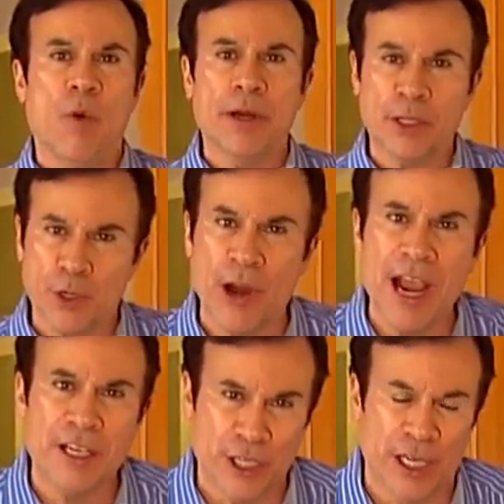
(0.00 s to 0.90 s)
want to
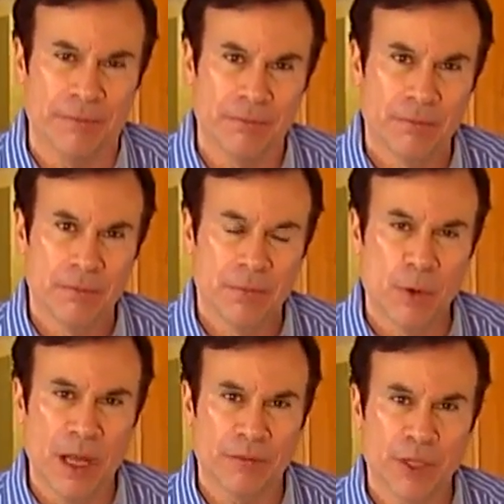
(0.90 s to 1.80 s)
trash it?
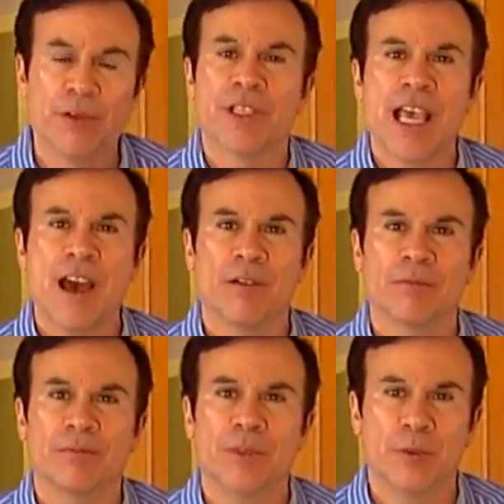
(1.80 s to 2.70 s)
Well, turns
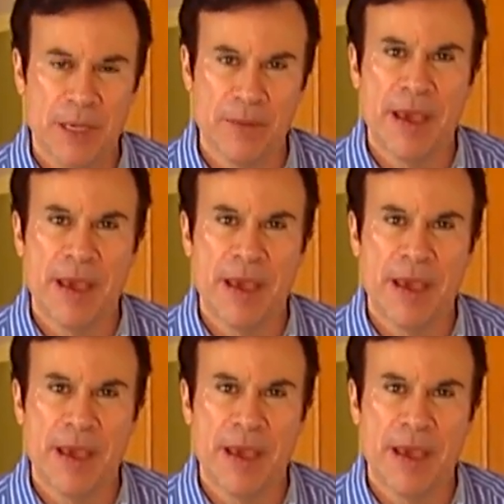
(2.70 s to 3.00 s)
out you'd be